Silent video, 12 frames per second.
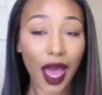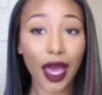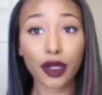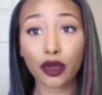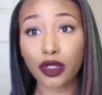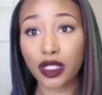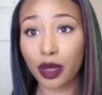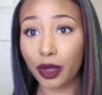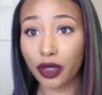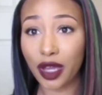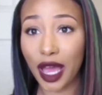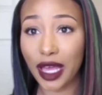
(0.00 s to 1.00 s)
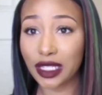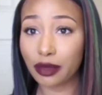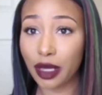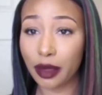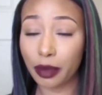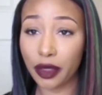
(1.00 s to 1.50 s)
I know some of you guys
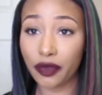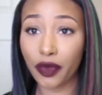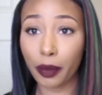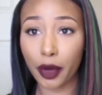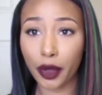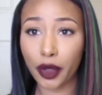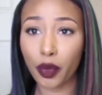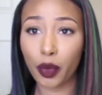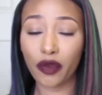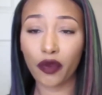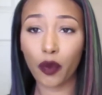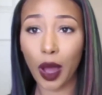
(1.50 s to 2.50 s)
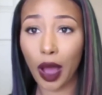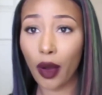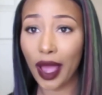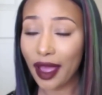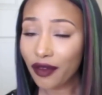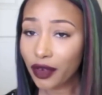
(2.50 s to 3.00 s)
may be familiar with
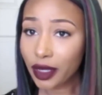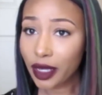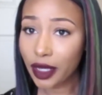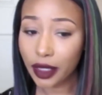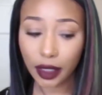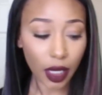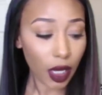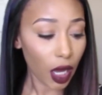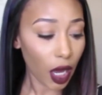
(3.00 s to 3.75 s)
WowAFrican.